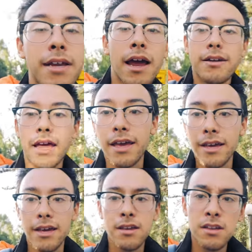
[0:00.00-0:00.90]
entire day
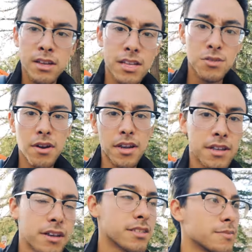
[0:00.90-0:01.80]
is
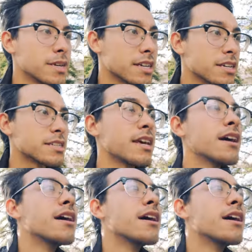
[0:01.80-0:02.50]
running to meetings.